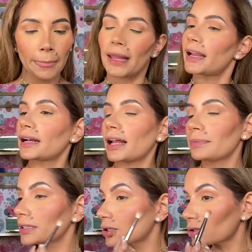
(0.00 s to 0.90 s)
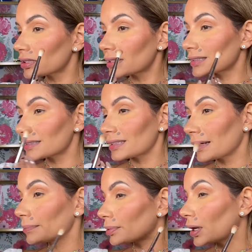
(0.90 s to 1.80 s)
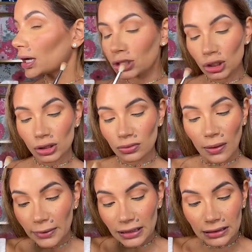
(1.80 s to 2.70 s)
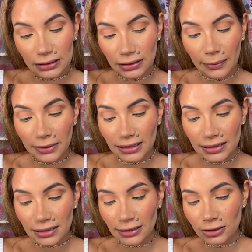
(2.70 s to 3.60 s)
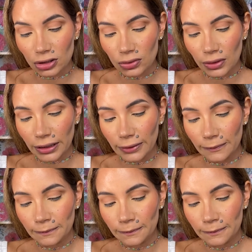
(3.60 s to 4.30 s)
And I've been using the same brush. I'm gonna stick to it.